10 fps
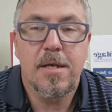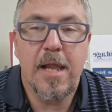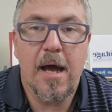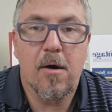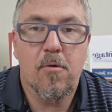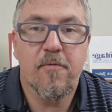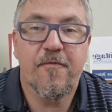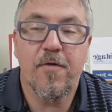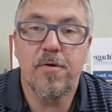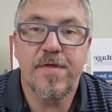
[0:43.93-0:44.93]
Now,
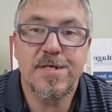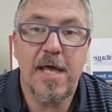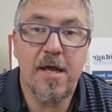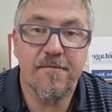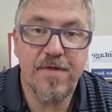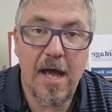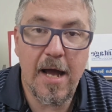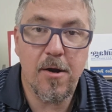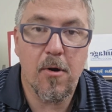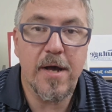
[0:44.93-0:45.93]
for the sake of the
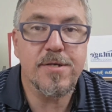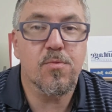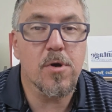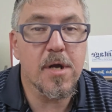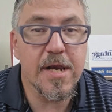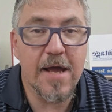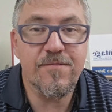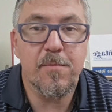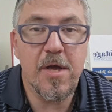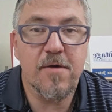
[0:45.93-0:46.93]
IRS, we're going to have
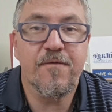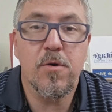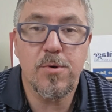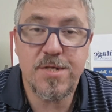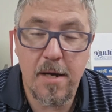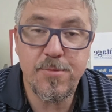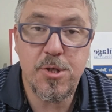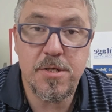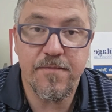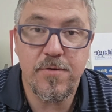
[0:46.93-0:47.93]
to make a few
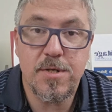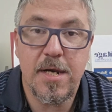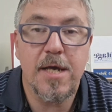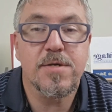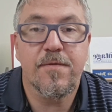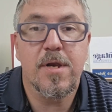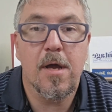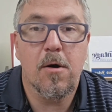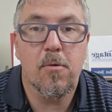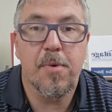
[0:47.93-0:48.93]
assumptions for today's
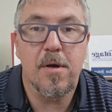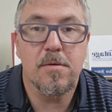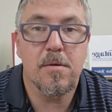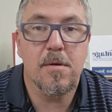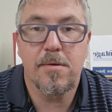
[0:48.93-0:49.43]
video, but